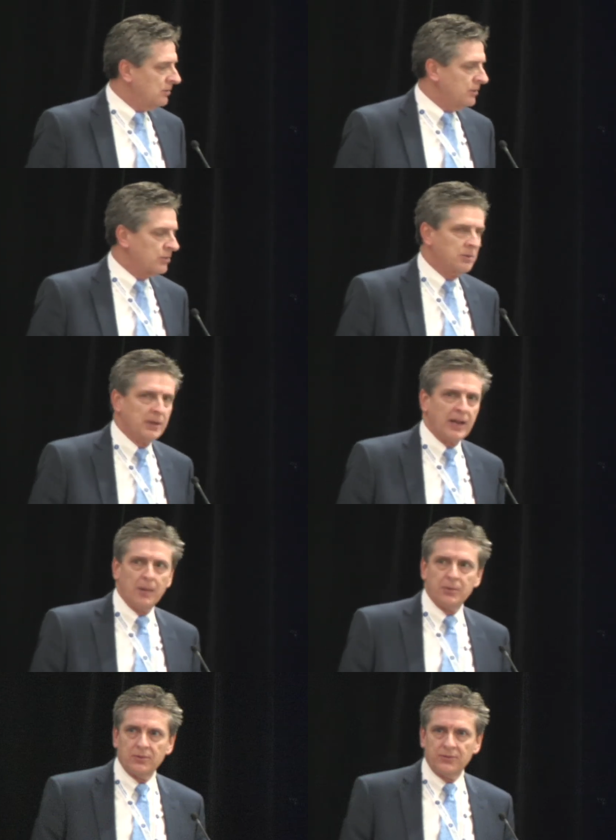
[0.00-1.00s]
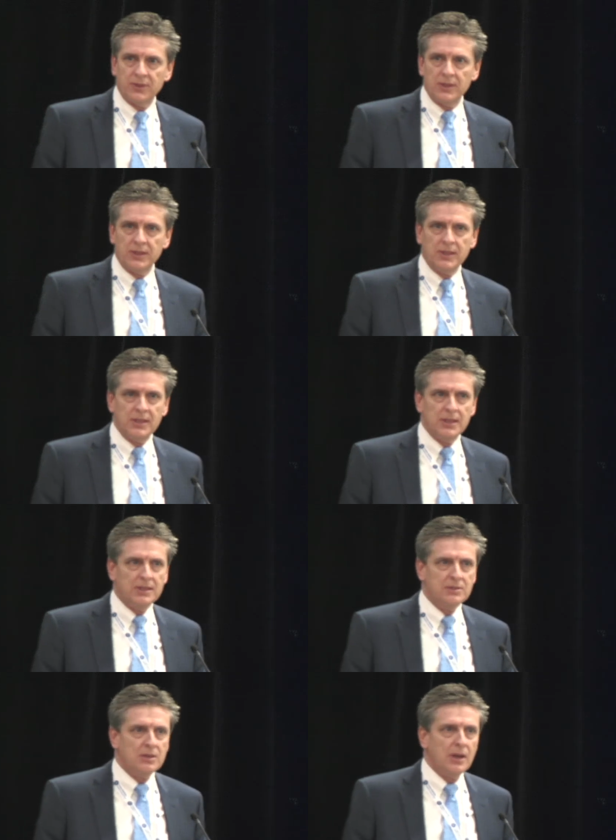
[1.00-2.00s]
determine capital funding
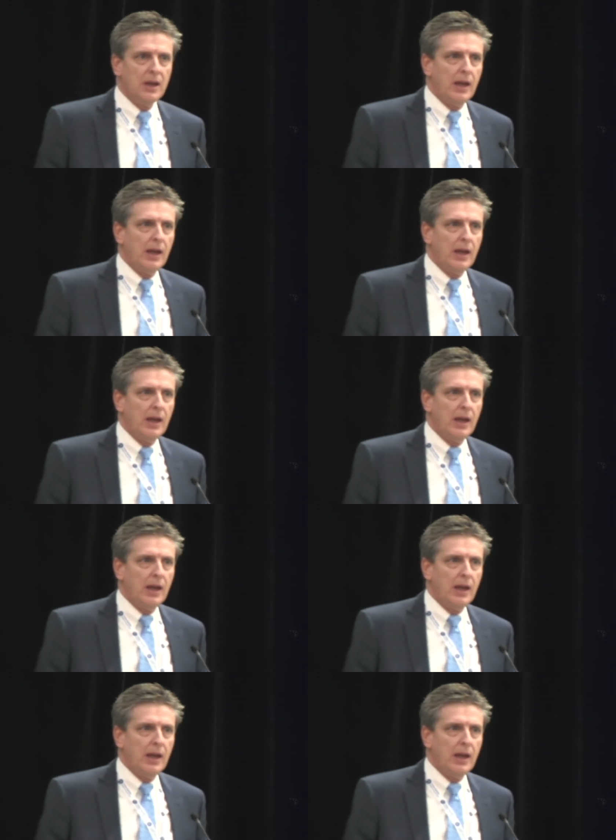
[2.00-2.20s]
needs,